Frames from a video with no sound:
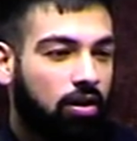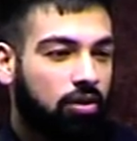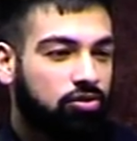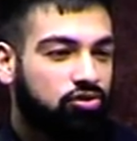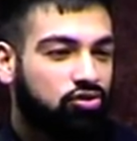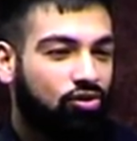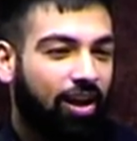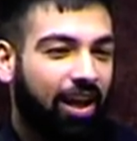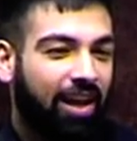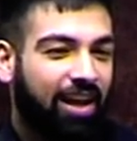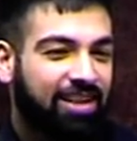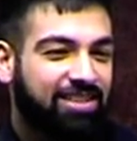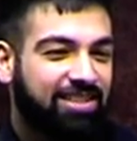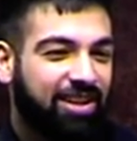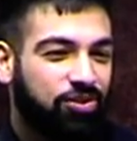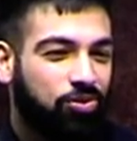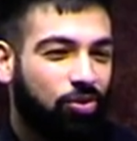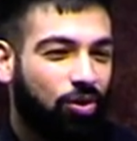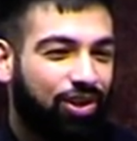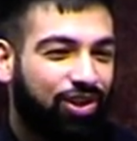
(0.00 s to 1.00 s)
Zulaikha
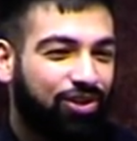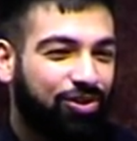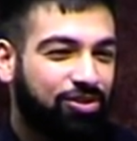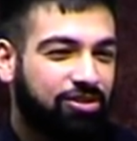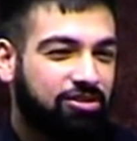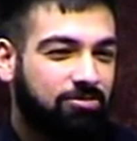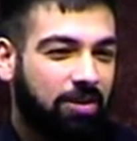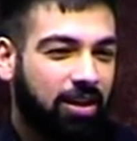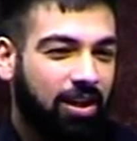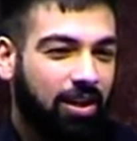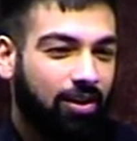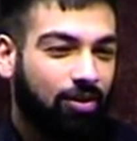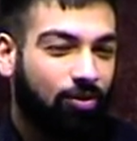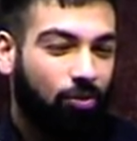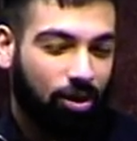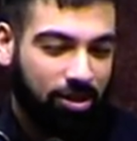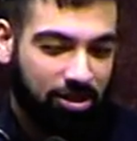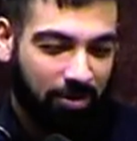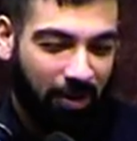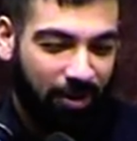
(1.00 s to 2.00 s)
said, "You accused me?
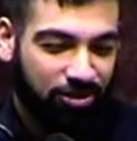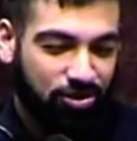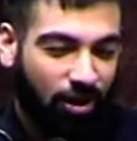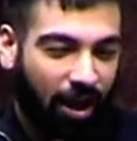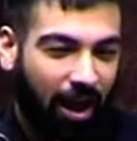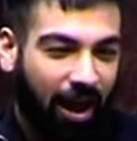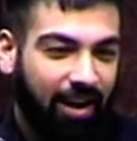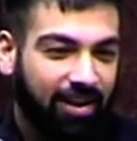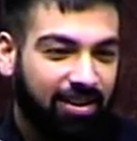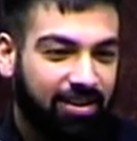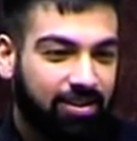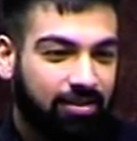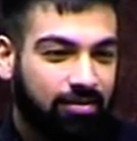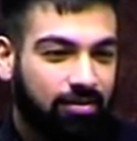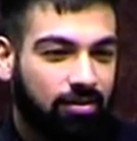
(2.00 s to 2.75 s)
What about your hand?"